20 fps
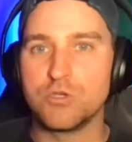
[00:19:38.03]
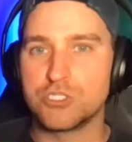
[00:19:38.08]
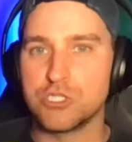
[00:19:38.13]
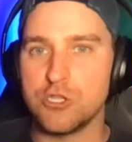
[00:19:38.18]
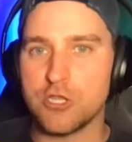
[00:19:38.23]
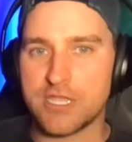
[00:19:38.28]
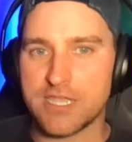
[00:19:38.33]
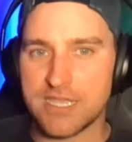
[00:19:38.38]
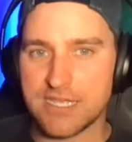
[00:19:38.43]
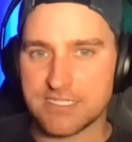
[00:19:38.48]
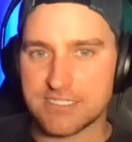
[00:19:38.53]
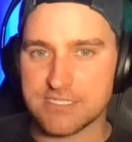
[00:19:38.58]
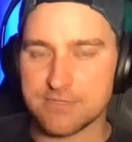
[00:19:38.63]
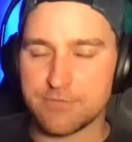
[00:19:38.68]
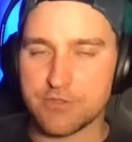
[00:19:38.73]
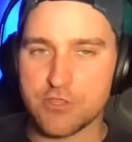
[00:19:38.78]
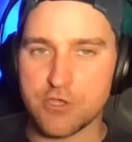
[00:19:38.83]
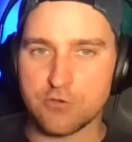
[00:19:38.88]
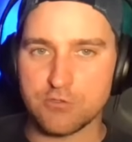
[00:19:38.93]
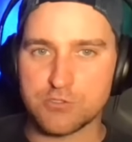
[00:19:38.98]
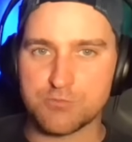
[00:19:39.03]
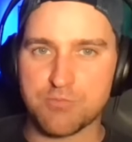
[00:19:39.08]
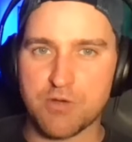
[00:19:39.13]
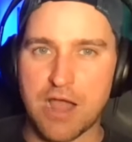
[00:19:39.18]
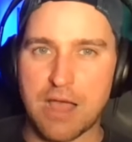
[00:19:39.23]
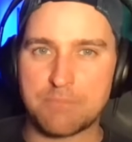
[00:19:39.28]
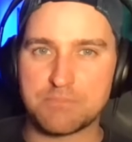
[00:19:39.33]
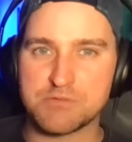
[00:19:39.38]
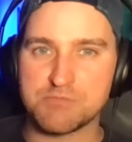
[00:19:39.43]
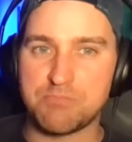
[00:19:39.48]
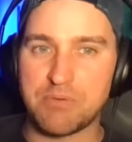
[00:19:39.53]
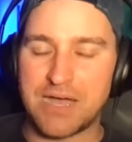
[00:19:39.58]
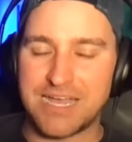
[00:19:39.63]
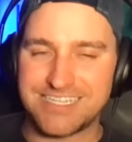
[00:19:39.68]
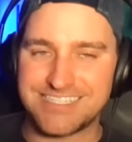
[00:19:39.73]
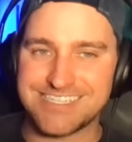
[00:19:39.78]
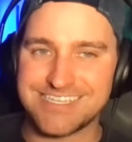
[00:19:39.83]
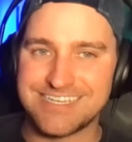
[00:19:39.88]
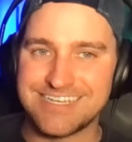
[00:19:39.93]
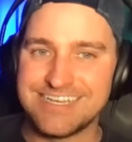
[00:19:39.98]
Was looking at some of those props,
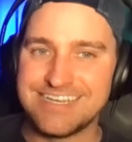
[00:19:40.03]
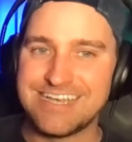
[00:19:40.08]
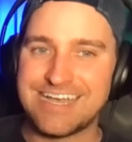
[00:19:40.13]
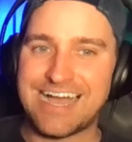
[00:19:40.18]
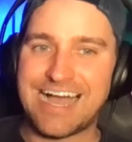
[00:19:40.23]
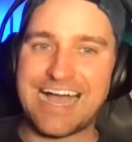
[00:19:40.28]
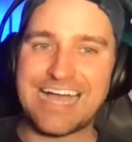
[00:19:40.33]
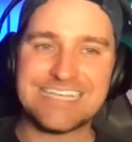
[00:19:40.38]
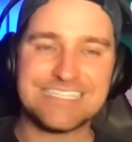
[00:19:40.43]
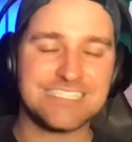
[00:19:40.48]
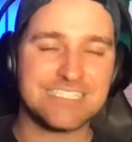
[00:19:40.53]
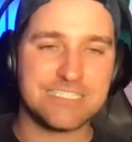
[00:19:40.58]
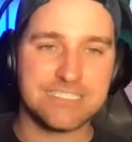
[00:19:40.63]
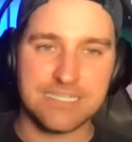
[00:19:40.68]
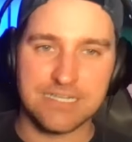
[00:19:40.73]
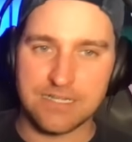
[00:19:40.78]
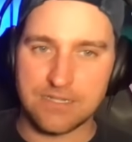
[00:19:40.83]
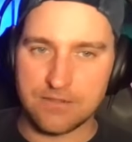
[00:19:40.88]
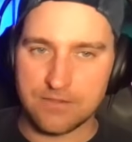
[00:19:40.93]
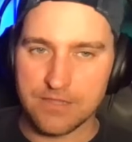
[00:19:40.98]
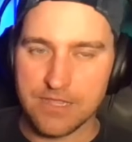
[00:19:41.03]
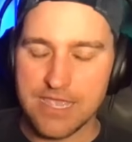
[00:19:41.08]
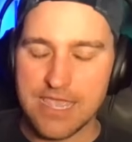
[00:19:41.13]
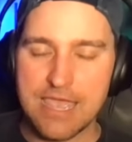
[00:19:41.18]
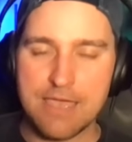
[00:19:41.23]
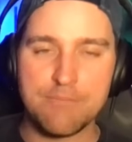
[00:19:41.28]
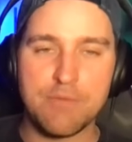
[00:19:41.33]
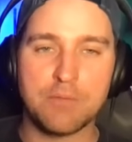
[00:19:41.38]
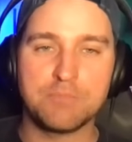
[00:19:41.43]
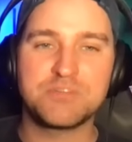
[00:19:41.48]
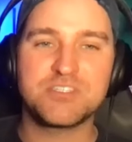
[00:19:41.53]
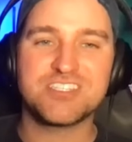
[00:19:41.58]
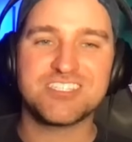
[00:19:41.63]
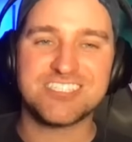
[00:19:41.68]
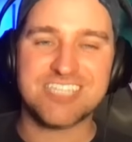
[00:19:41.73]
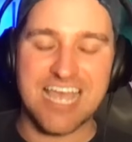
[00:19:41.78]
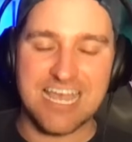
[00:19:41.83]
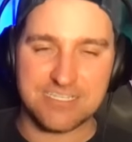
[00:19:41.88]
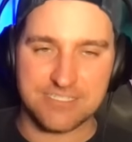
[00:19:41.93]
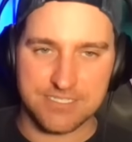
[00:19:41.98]
but I still am
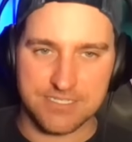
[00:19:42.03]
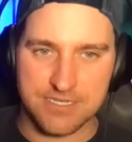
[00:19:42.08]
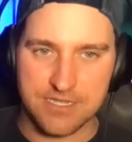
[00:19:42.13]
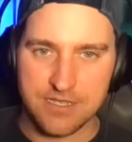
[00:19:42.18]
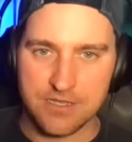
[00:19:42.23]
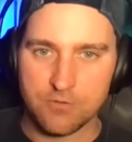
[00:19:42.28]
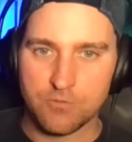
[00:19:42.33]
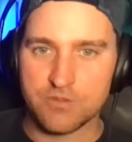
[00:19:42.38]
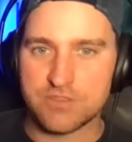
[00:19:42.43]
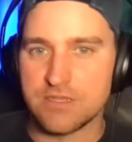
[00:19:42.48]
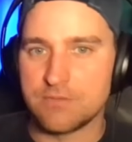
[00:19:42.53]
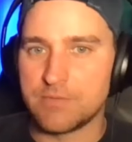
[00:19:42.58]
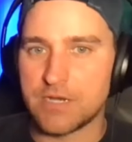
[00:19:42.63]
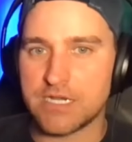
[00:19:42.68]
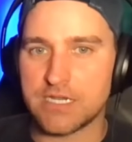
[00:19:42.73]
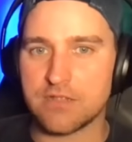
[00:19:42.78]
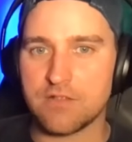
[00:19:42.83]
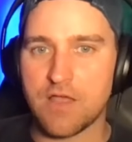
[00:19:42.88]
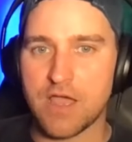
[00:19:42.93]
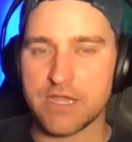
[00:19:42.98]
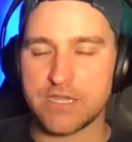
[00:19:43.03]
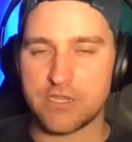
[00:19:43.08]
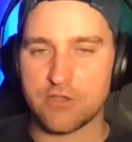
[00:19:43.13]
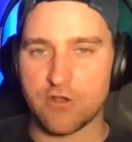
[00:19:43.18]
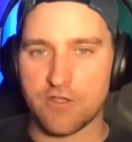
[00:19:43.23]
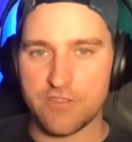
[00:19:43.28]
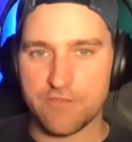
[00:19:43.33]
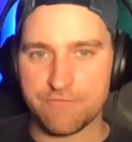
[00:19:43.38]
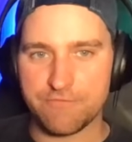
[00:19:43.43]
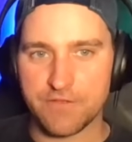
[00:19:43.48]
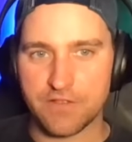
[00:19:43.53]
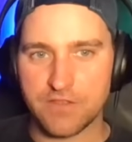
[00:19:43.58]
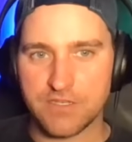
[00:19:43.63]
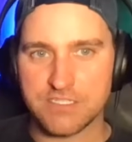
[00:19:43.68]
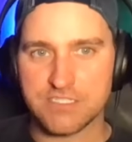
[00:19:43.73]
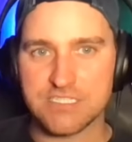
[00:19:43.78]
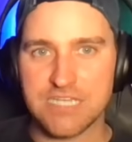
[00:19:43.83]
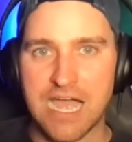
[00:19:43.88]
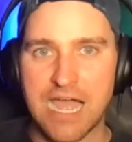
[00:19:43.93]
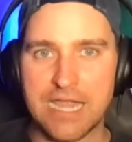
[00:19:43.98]
obsessed with the money line here on the
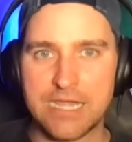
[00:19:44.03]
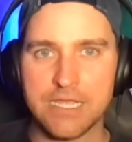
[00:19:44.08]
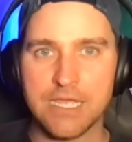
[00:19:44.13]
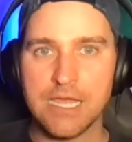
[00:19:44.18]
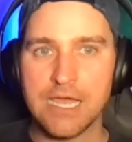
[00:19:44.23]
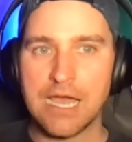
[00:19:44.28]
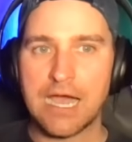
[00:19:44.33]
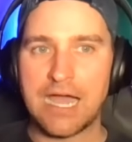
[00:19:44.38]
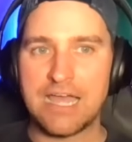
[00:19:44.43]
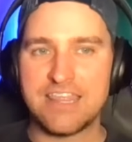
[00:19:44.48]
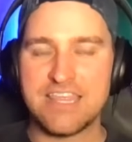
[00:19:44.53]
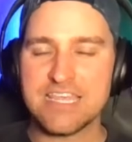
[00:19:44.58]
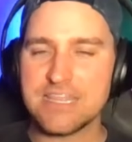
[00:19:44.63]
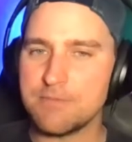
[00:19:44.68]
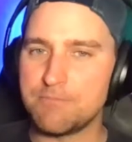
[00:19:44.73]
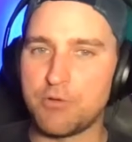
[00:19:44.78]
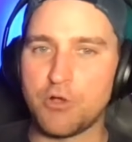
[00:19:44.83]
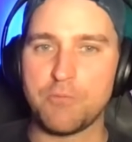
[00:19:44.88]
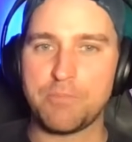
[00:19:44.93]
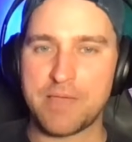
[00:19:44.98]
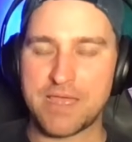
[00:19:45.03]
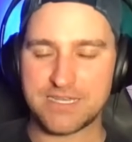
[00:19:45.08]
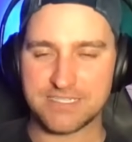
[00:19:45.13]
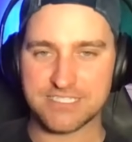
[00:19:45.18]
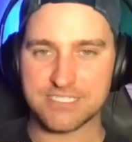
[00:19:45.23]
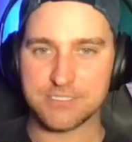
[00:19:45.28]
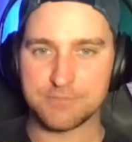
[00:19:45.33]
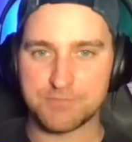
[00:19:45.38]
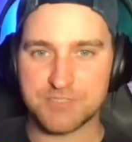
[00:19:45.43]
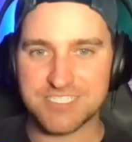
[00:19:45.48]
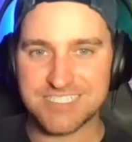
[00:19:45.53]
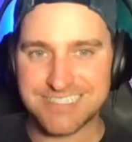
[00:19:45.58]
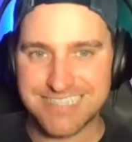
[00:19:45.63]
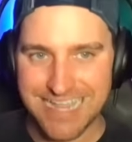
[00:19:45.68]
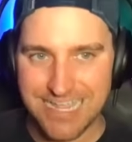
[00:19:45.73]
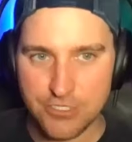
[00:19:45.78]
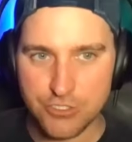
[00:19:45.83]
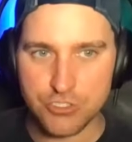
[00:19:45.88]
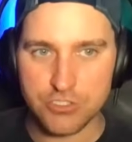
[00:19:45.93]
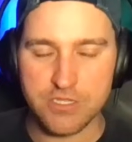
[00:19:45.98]
Phillies side. I think the bullpen is
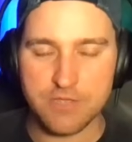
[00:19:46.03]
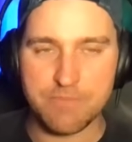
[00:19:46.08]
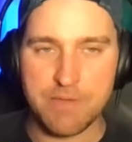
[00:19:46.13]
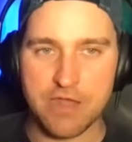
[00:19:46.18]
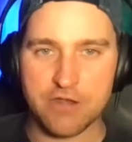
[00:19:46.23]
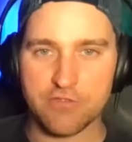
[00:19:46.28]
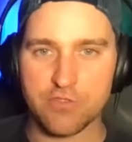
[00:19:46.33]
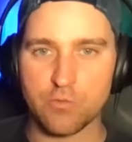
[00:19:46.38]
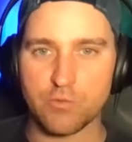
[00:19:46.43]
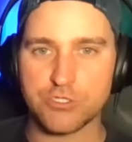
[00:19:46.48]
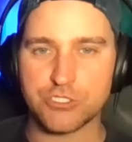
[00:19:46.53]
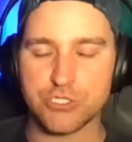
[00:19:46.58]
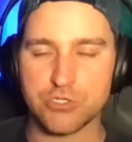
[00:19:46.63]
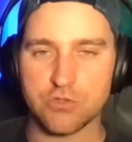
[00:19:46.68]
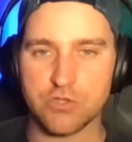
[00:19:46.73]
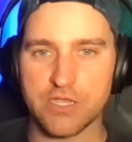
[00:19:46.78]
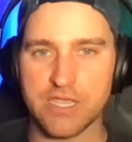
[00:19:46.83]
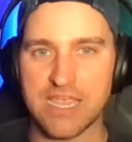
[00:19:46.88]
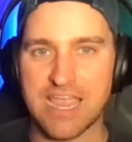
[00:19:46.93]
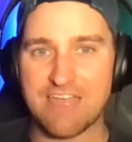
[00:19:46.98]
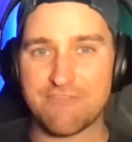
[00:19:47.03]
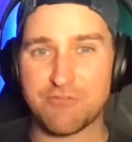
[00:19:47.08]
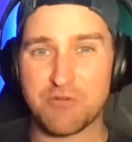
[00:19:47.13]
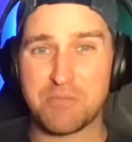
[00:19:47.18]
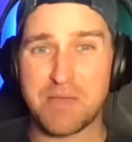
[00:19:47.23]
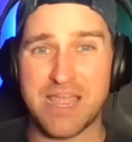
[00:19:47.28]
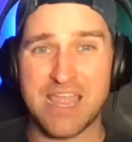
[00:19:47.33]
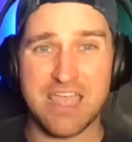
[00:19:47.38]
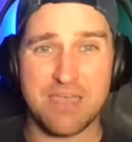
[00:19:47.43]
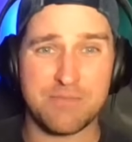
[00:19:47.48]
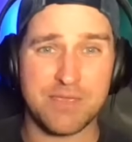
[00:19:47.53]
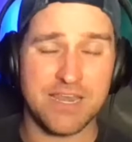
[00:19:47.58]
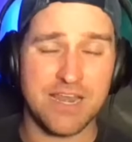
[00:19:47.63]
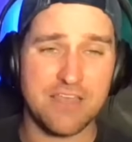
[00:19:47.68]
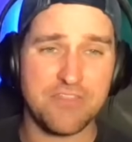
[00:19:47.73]
substantially better than what you're looking at for Miami.